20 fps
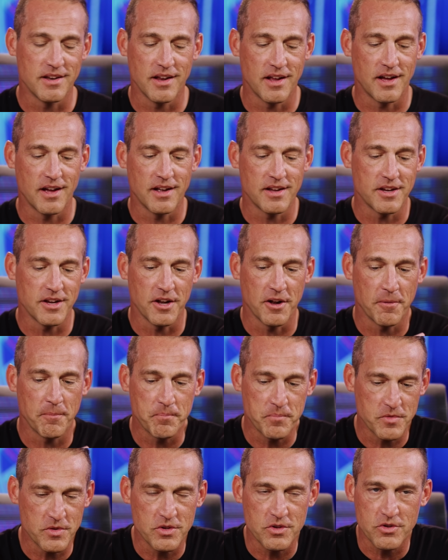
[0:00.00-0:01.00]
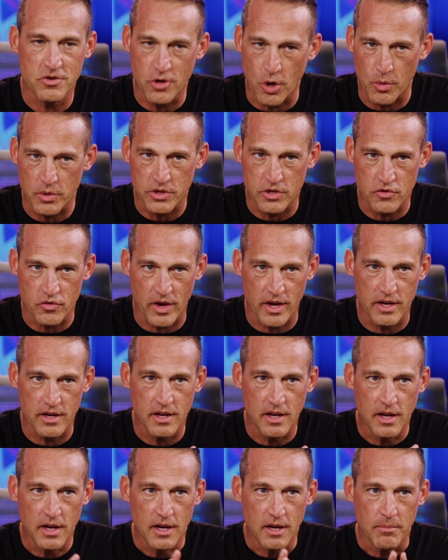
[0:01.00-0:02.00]
uh, you know, go with the trend.
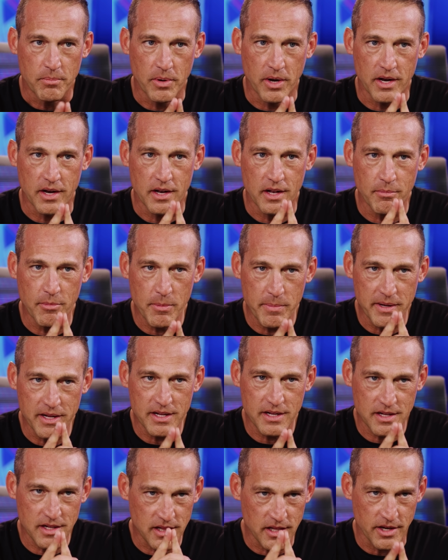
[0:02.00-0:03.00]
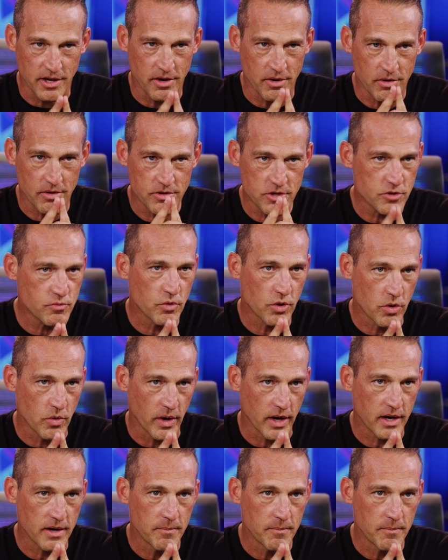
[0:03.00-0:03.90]
But let me be clear, just real quick.